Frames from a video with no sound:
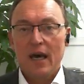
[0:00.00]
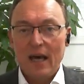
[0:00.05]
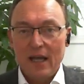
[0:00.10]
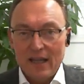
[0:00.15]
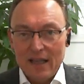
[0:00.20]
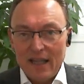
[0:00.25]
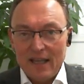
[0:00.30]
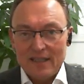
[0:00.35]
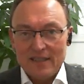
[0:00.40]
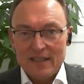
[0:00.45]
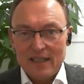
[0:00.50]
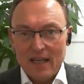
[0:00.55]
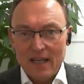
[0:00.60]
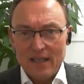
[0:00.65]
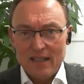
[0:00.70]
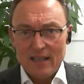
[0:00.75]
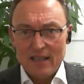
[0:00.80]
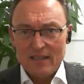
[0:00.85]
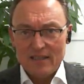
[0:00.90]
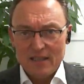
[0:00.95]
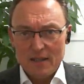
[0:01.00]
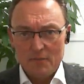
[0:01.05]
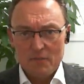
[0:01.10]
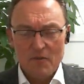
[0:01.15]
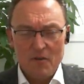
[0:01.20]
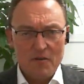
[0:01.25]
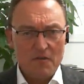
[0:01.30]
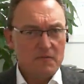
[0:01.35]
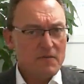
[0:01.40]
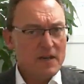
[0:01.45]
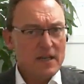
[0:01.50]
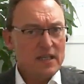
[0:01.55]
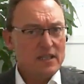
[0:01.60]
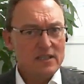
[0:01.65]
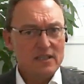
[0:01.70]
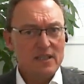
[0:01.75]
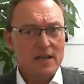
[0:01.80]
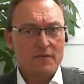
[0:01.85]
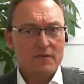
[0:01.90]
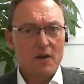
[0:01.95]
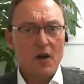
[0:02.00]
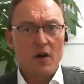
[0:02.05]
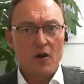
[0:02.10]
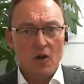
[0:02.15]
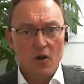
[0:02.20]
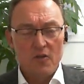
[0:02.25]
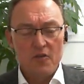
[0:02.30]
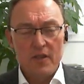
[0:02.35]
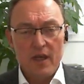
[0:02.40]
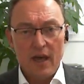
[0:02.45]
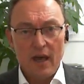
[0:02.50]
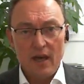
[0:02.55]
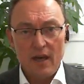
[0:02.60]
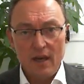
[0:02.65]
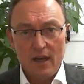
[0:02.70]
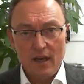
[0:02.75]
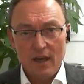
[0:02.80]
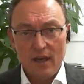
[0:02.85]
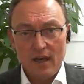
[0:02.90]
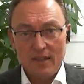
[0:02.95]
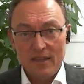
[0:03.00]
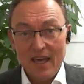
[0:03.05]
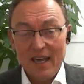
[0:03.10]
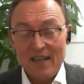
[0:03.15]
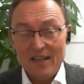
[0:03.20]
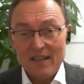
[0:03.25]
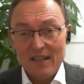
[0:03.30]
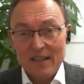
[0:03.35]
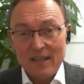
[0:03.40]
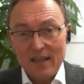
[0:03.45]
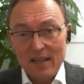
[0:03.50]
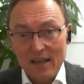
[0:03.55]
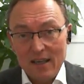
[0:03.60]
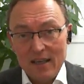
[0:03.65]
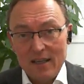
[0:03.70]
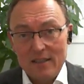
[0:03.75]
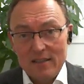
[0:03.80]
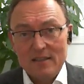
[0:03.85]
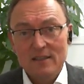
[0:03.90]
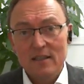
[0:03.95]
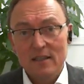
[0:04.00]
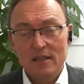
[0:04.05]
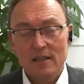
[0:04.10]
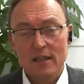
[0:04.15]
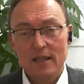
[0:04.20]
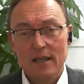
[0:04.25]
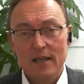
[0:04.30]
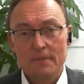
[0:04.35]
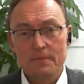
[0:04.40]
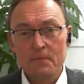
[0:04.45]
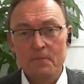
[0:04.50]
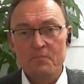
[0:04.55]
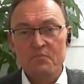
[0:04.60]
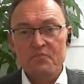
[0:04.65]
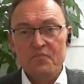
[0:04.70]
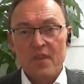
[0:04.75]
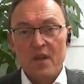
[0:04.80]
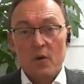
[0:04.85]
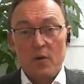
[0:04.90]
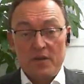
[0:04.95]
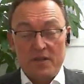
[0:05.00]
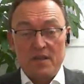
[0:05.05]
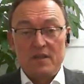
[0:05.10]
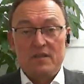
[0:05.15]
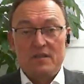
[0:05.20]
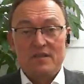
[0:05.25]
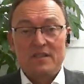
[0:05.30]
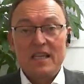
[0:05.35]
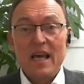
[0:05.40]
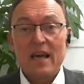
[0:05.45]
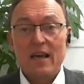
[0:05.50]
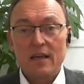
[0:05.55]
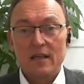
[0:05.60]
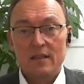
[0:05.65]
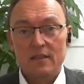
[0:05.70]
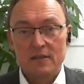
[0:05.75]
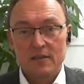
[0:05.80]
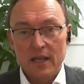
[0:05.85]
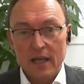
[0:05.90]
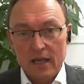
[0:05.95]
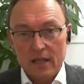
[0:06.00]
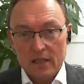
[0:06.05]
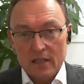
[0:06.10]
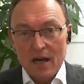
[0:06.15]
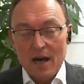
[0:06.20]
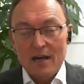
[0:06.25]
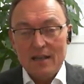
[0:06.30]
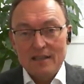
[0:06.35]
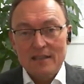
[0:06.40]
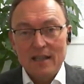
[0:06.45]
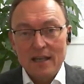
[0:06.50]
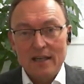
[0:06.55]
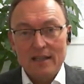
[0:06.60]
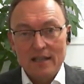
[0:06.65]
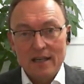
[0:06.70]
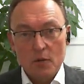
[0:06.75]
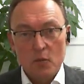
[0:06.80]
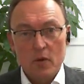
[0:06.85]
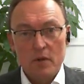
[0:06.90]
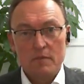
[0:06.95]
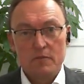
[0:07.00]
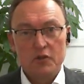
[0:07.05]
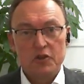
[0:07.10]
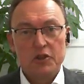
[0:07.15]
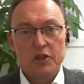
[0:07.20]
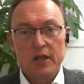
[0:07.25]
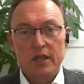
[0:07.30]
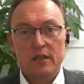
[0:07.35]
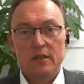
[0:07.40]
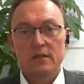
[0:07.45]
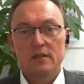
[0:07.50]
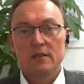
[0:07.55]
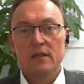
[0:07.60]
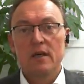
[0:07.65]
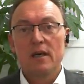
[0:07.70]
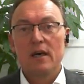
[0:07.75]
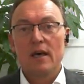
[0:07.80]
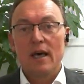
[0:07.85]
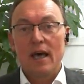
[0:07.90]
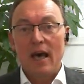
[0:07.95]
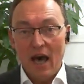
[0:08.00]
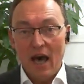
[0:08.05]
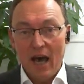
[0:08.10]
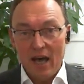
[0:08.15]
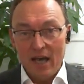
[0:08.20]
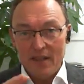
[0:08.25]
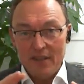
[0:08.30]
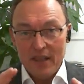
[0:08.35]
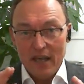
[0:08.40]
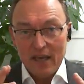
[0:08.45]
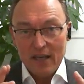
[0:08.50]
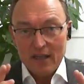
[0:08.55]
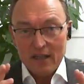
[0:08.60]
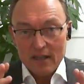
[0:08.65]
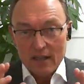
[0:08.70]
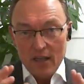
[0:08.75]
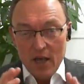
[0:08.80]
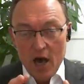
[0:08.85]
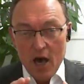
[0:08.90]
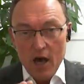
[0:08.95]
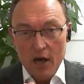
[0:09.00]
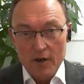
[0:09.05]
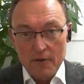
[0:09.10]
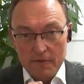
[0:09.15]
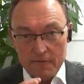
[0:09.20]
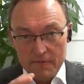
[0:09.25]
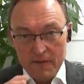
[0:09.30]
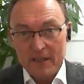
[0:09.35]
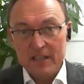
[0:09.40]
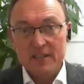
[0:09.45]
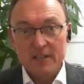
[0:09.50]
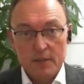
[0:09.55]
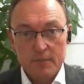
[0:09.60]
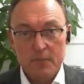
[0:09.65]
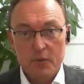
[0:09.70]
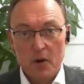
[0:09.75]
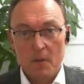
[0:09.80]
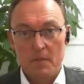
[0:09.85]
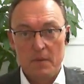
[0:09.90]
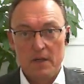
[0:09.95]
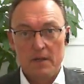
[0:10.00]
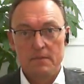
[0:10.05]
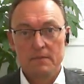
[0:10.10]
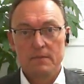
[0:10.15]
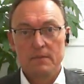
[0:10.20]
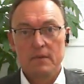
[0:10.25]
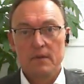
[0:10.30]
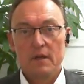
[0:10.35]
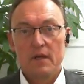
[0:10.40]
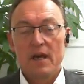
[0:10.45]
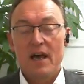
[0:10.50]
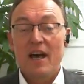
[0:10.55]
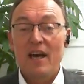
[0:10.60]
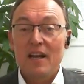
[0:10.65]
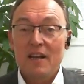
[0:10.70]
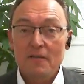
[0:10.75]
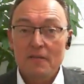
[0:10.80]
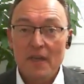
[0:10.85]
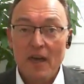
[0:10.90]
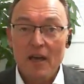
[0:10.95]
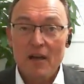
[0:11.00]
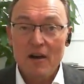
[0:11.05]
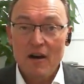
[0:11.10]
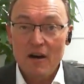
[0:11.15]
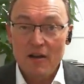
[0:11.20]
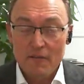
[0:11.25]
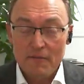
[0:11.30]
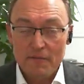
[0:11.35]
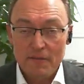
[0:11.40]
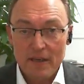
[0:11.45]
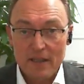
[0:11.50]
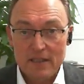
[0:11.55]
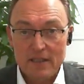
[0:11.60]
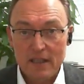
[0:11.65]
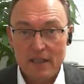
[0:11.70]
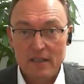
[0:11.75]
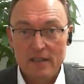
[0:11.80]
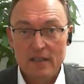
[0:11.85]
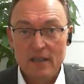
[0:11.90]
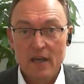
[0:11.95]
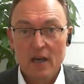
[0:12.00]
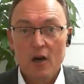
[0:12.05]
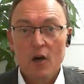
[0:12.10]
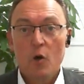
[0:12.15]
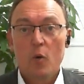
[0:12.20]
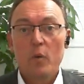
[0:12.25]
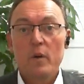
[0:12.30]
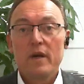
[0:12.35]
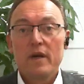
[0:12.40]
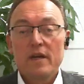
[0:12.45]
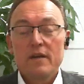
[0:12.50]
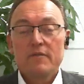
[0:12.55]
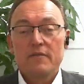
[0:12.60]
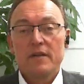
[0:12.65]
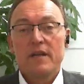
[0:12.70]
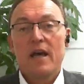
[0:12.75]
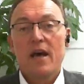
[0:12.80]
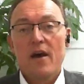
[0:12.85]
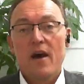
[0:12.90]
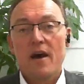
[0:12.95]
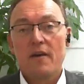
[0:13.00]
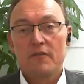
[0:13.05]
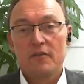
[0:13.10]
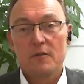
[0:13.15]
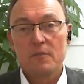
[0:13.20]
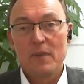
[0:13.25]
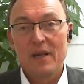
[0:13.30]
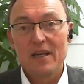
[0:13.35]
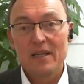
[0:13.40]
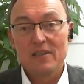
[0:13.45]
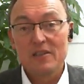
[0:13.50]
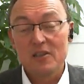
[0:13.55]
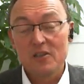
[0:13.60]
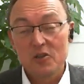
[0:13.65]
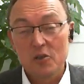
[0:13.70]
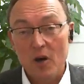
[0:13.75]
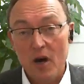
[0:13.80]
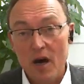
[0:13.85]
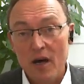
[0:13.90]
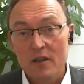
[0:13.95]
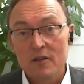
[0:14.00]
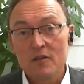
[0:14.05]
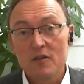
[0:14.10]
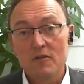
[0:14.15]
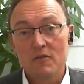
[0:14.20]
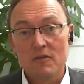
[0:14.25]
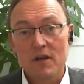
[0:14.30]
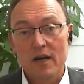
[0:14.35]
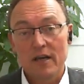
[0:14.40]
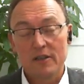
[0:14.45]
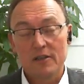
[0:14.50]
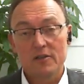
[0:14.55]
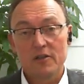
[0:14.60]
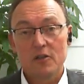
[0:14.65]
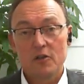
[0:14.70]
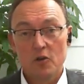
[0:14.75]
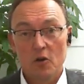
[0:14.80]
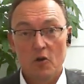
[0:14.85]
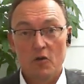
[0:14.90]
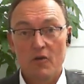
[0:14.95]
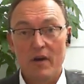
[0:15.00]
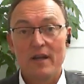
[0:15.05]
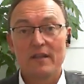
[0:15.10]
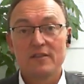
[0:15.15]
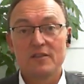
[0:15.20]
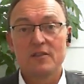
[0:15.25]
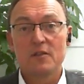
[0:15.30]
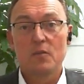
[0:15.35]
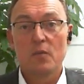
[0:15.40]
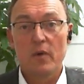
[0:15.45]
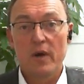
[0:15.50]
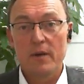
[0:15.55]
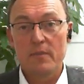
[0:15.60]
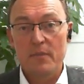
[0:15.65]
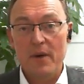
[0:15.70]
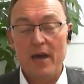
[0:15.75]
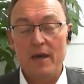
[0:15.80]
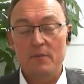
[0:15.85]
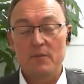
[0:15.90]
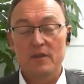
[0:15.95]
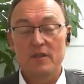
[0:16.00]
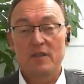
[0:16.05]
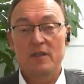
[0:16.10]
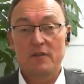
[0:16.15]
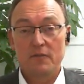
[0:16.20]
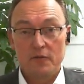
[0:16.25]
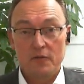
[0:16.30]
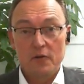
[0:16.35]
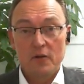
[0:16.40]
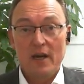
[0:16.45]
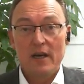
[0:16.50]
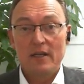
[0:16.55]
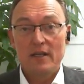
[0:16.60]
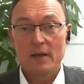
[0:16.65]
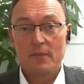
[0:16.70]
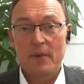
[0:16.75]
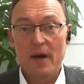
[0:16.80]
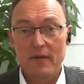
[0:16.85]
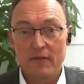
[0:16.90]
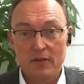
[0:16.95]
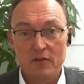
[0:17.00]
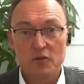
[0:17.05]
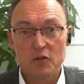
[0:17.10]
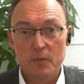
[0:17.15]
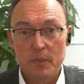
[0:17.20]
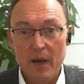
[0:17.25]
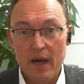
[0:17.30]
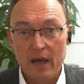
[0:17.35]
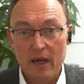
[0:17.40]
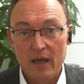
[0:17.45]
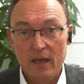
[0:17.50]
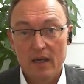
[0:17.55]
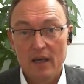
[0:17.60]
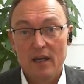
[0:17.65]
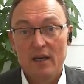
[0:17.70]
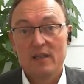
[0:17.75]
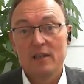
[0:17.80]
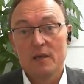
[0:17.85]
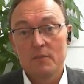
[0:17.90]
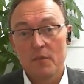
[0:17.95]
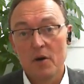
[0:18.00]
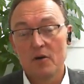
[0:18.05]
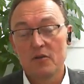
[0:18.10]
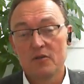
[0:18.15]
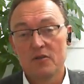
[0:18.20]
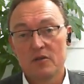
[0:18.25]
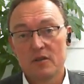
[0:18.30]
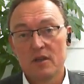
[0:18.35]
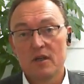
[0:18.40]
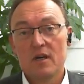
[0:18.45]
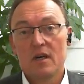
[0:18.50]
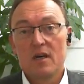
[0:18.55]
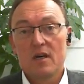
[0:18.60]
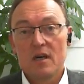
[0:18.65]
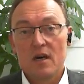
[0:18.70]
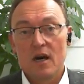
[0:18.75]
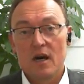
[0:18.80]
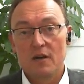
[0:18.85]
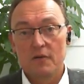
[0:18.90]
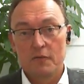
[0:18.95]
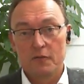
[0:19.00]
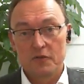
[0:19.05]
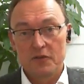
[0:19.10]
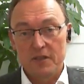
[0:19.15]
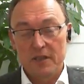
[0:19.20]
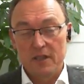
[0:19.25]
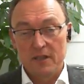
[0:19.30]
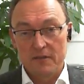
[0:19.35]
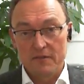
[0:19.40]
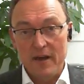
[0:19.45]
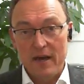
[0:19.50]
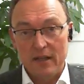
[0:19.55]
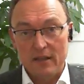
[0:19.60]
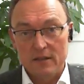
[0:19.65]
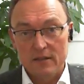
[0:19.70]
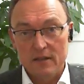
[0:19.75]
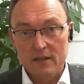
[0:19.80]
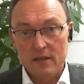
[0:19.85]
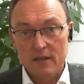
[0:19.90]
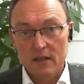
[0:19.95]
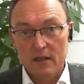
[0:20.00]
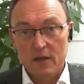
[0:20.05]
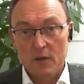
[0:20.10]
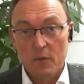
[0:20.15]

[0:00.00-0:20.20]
And let's say there's some funny stuff going on there, they can instantly, within seconds, they can isolate that one machine and they can fix the problem. And if they can't fix it, we even now have the ability to underwrite your ransomware payment if you end up having to pay in the most unforeseen event.